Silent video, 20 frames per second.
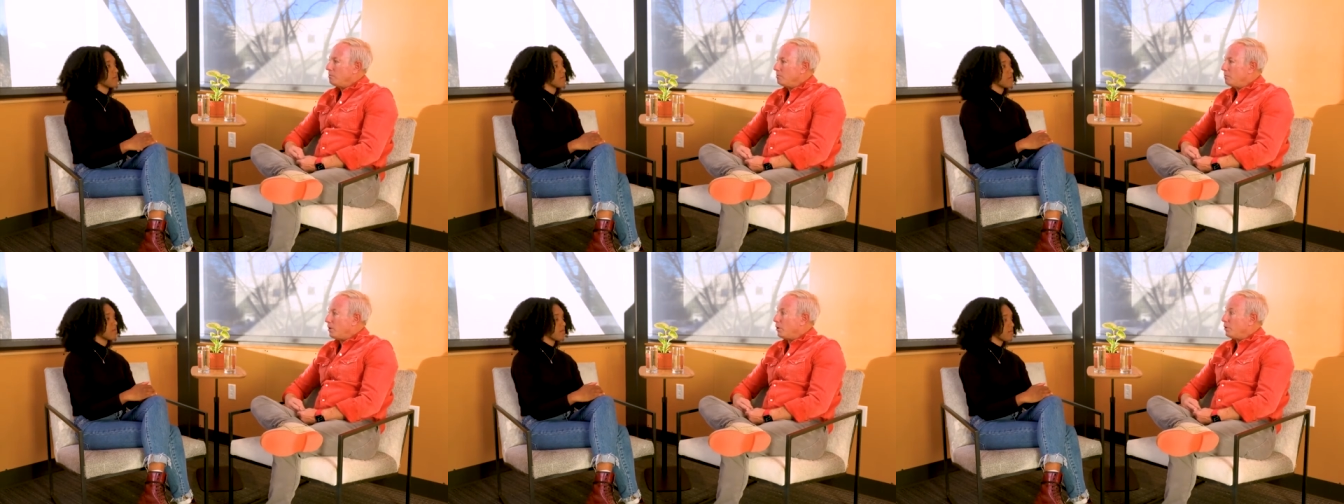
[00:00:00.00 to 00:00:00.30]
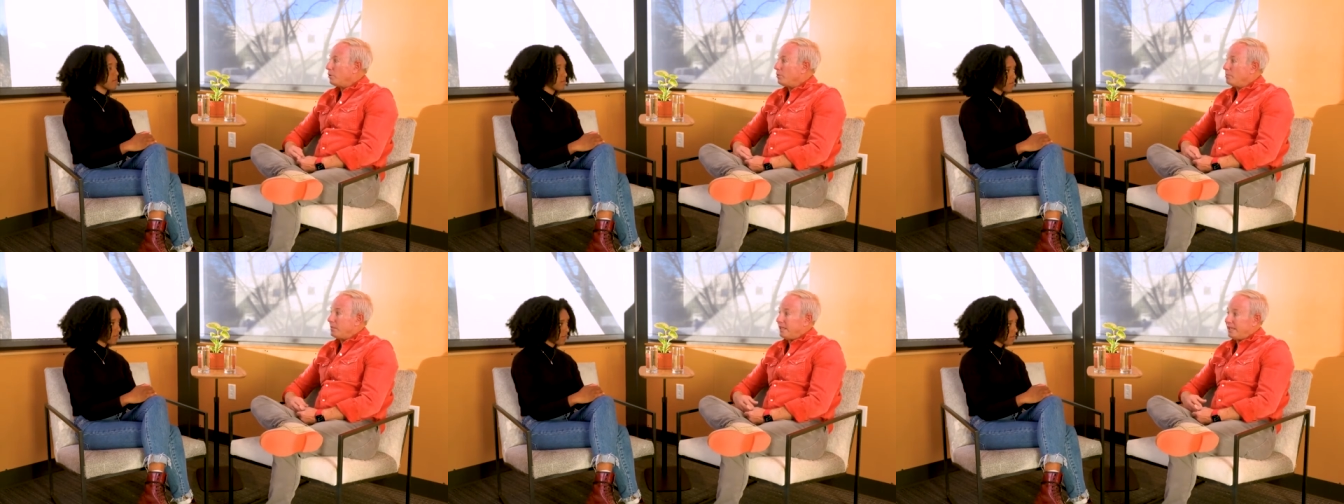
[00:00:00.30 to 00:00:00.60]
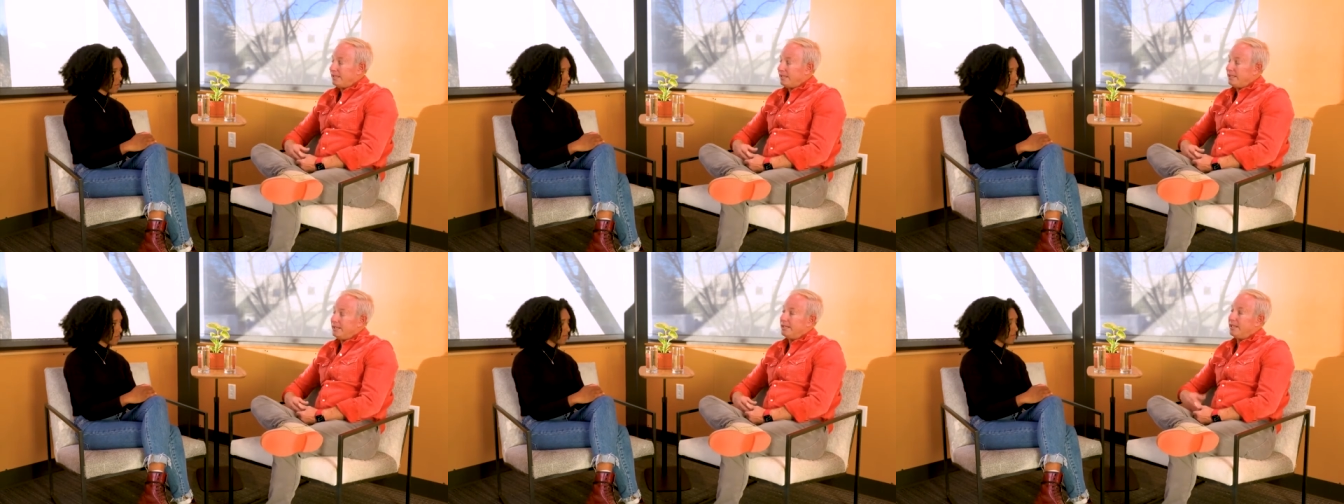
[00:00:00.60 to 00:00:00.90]
both
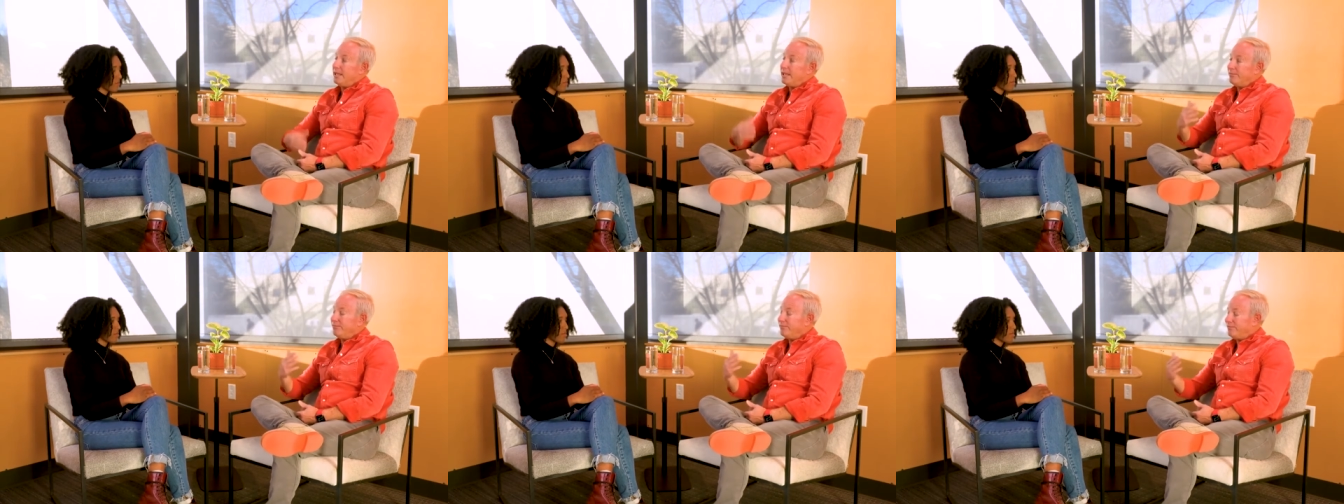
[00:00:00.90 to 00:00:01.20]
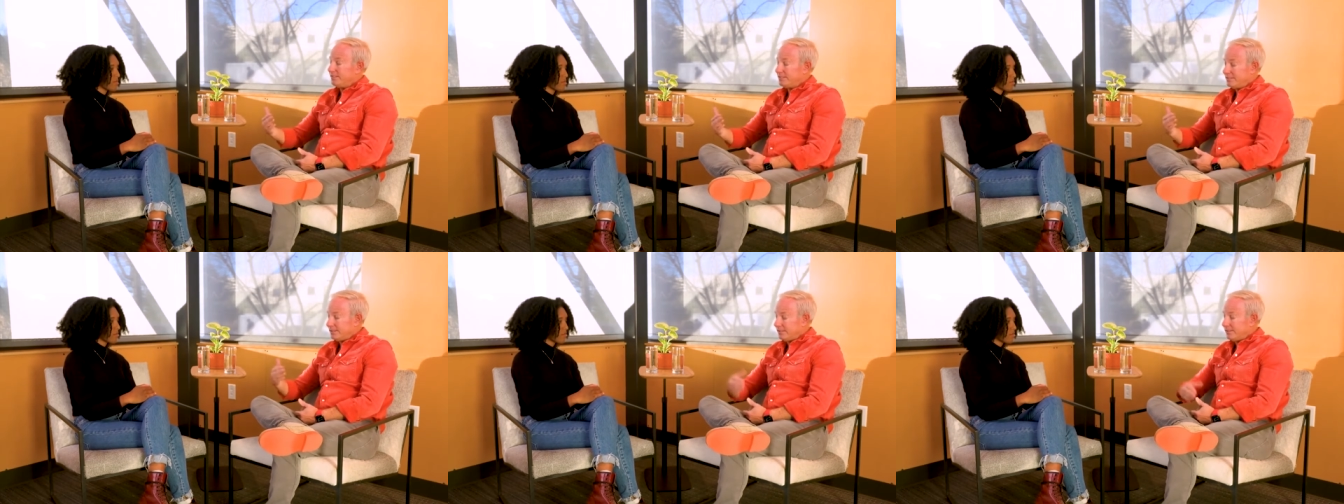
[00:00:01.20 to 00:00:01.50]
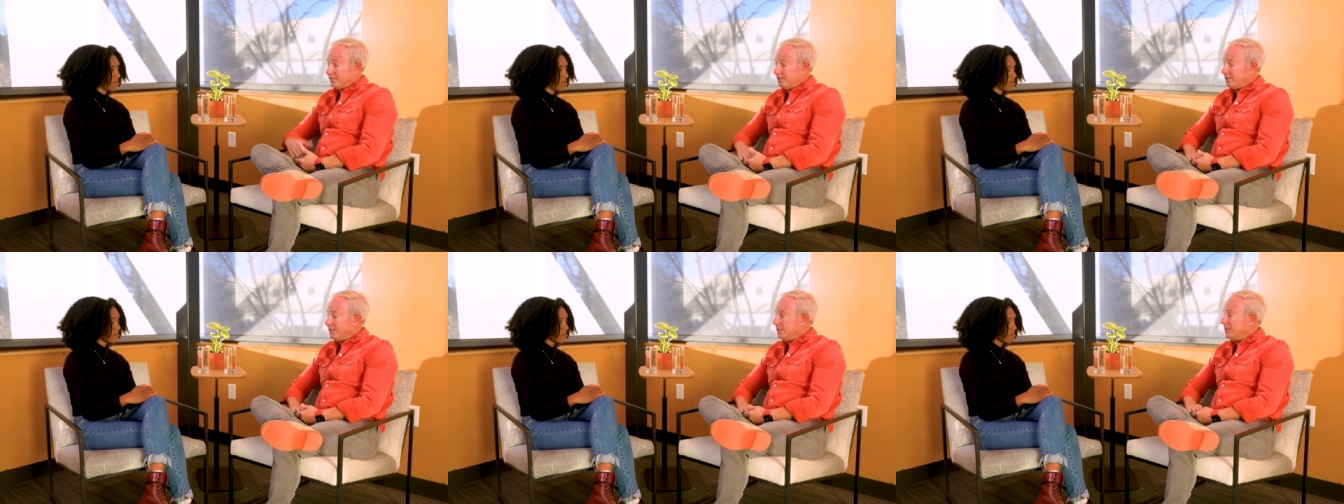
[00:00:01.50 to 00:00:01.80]
mental and
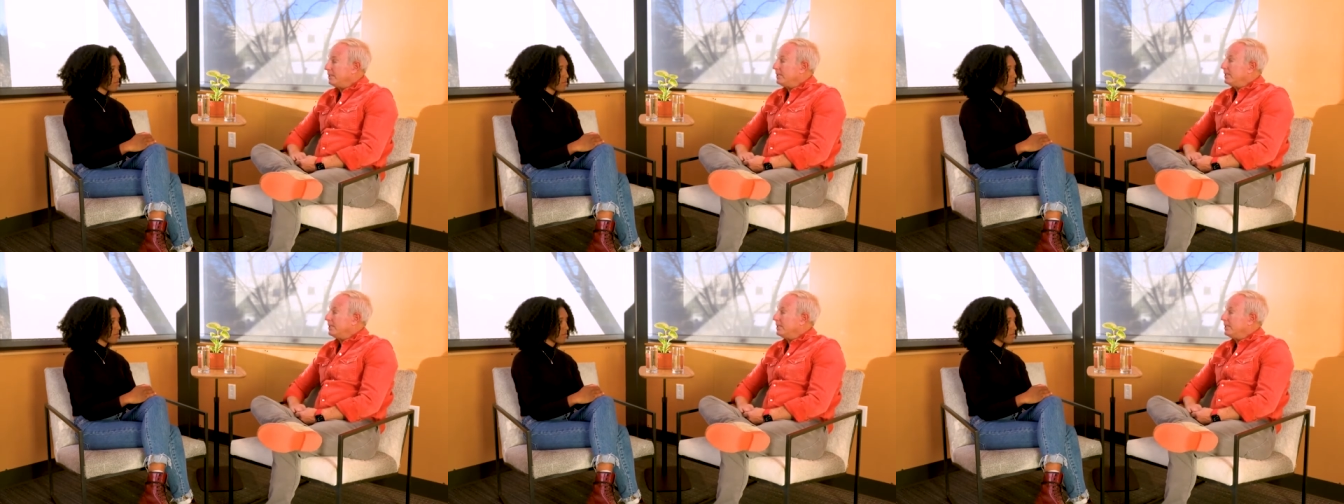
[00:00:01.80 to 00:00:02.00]
physical,